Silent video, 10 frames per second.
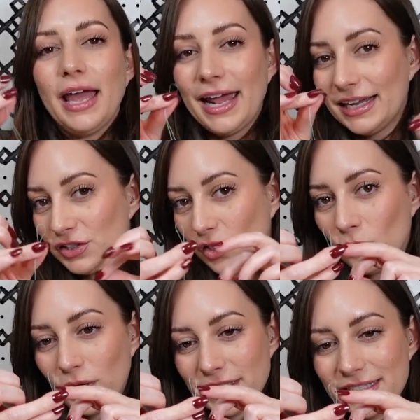And I don't
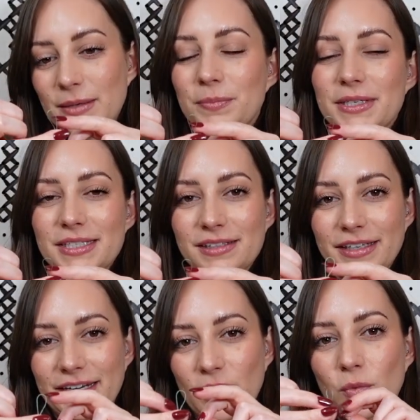want to snip this
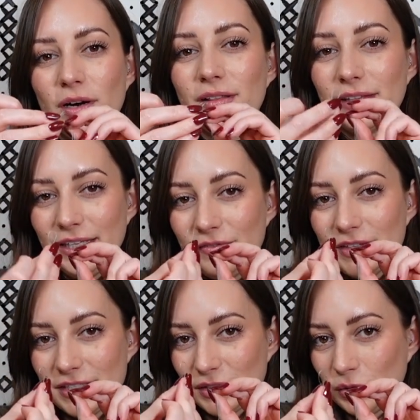clean. I want to leave
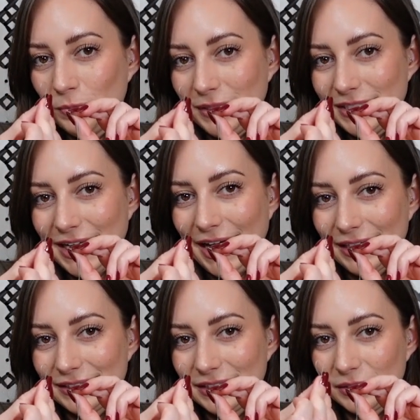this loop
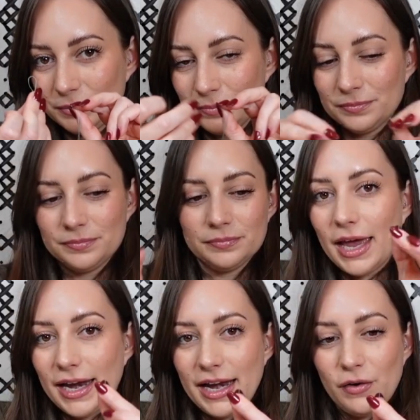intact.
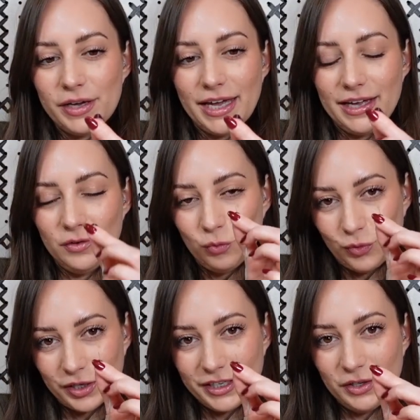And now again,
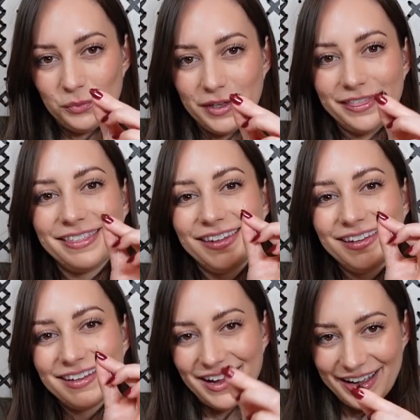working with
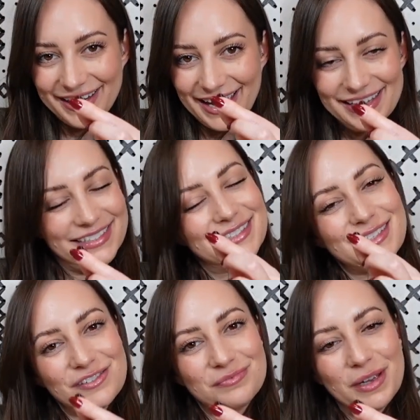the cut ends
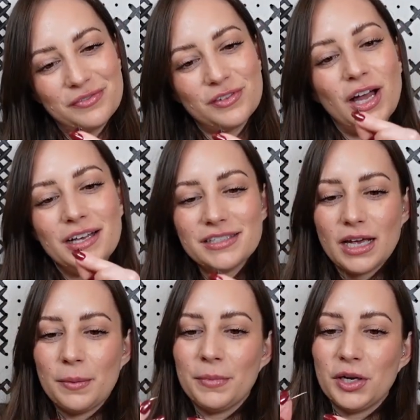of my floss,
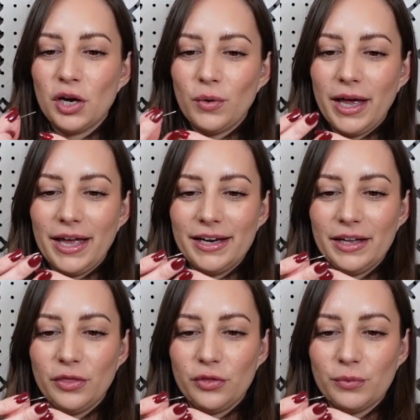I'm going to go ahead
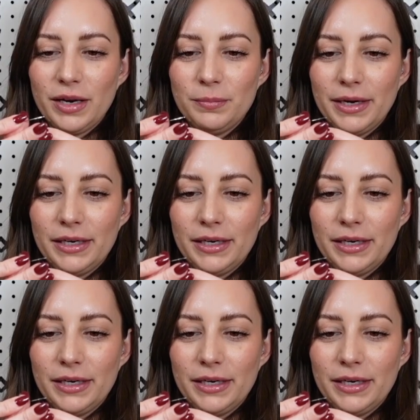and thread my